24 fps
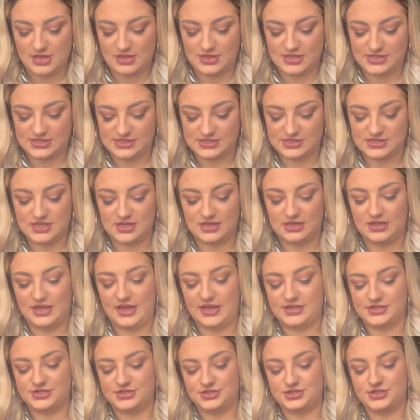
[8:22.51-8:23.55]
This is the
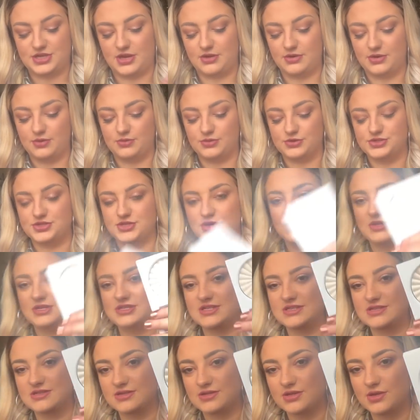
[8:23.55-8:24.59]
glazed donut one, so
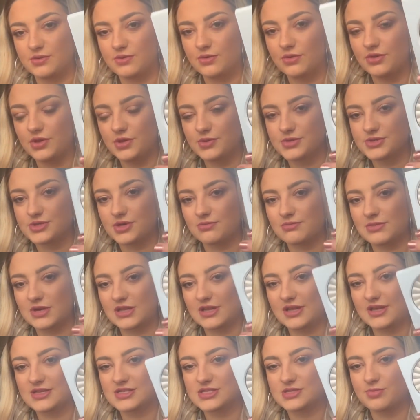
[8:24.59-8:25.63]
this isn't the one that was on my
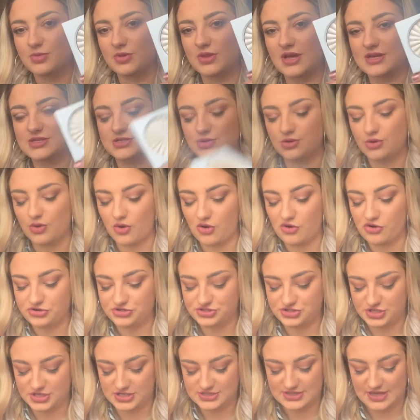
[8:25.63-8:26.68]
list, but that's
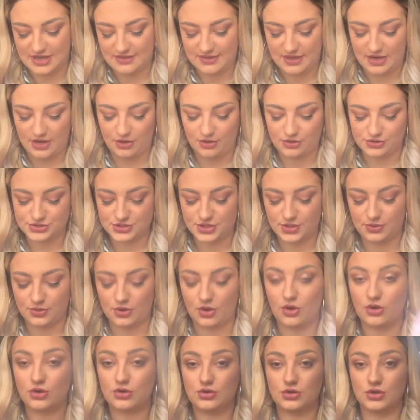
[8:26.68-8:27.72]
gorgeous. And then I also
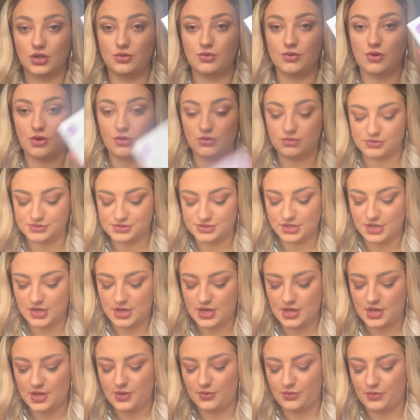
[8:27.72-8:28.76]
got Glow Goals,
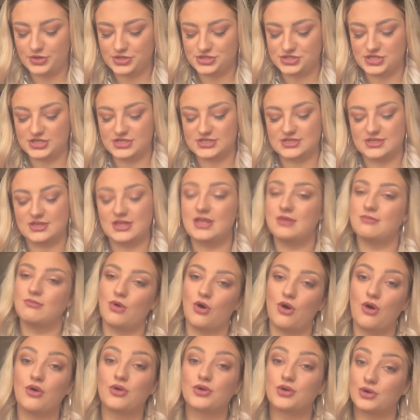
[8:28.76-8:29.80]
which is the
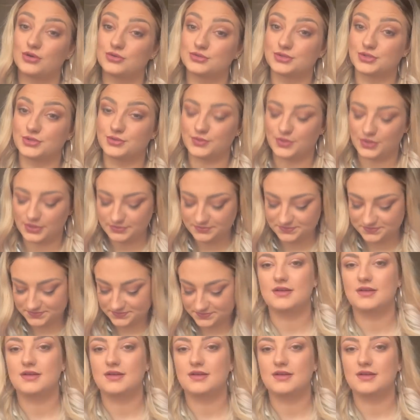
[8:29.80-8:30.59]
more golden one.